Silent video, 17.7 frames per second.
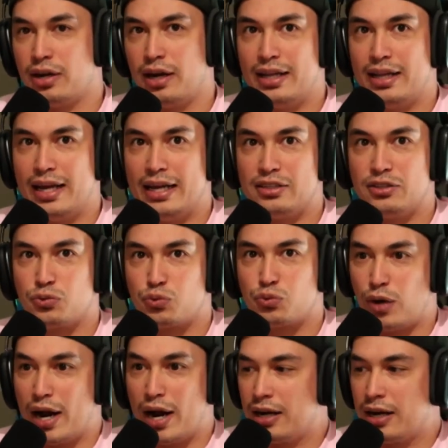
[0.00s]
That's
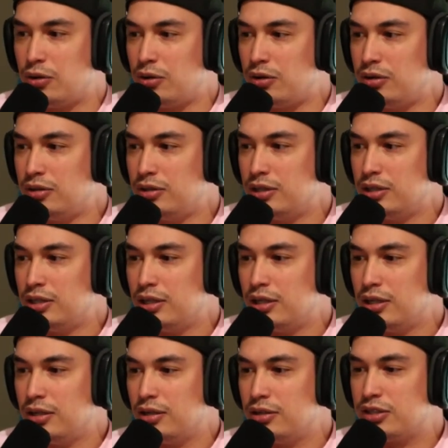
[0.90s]
reticle
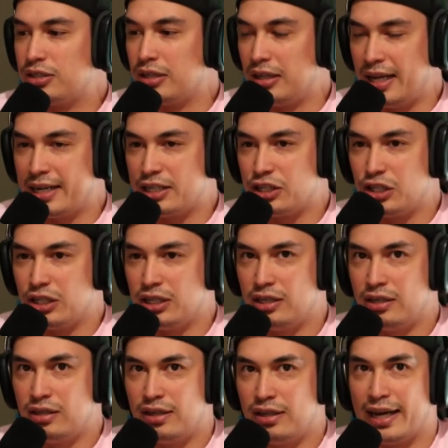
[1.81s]

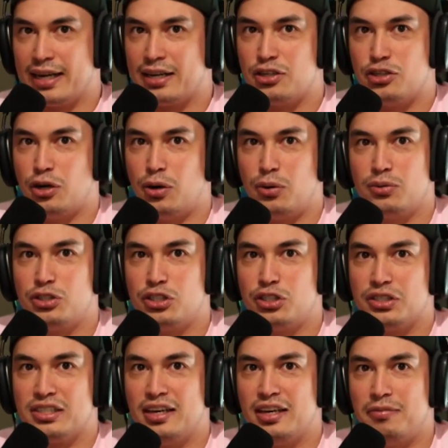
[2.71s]
selection. Like, don't
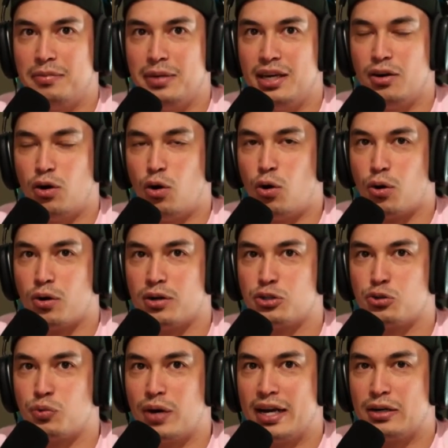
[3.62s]
just give me
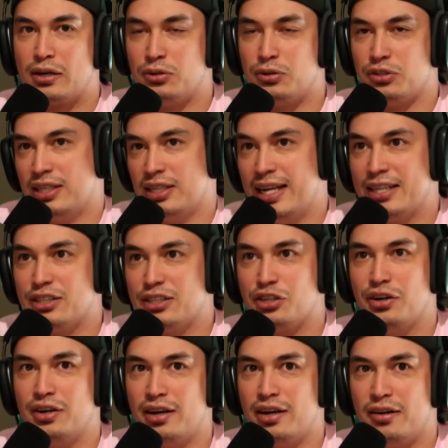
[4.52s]
Horus reticles and that's
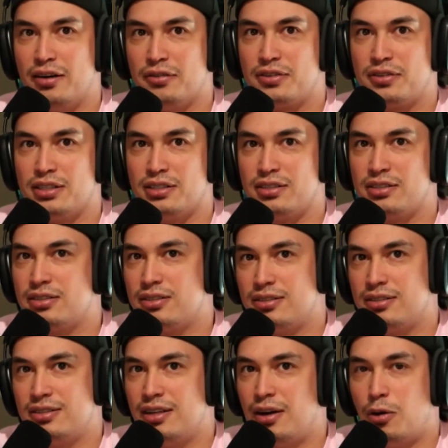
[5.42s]
good enough, because
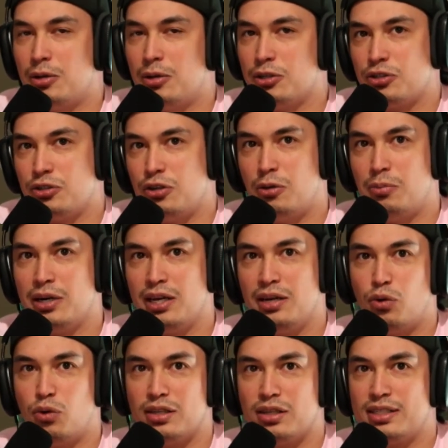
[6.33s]
almost nobody
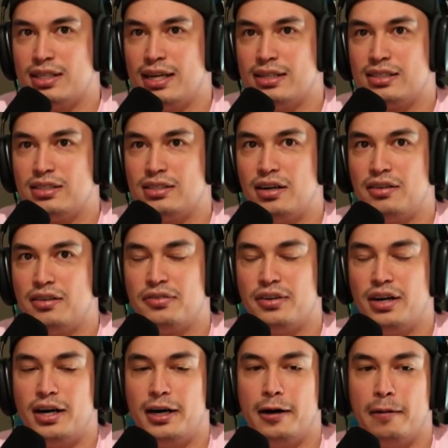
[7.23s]
wants that stuff.
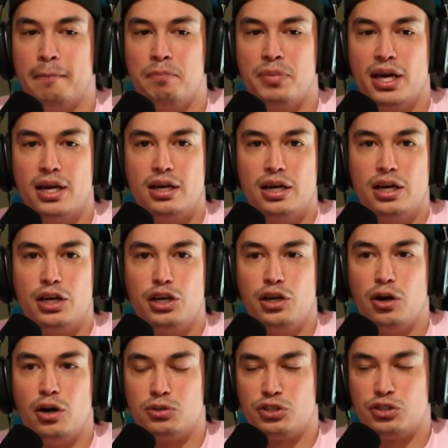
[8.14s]

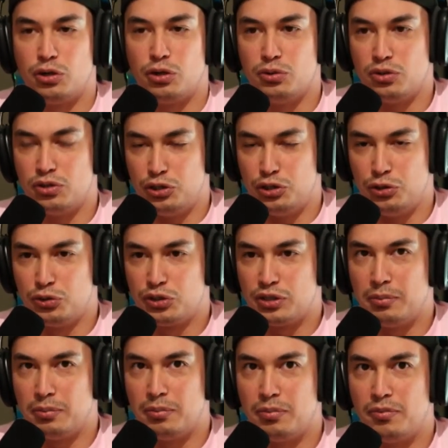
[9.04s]
So do
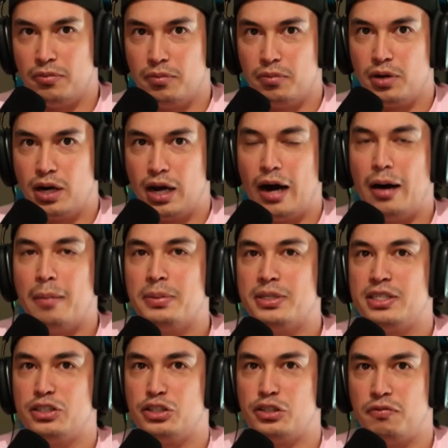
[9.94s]
some
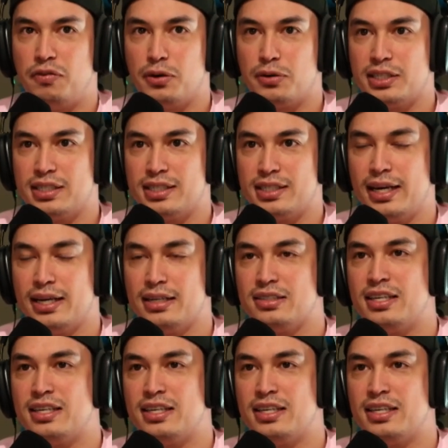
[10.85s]
competition focused things.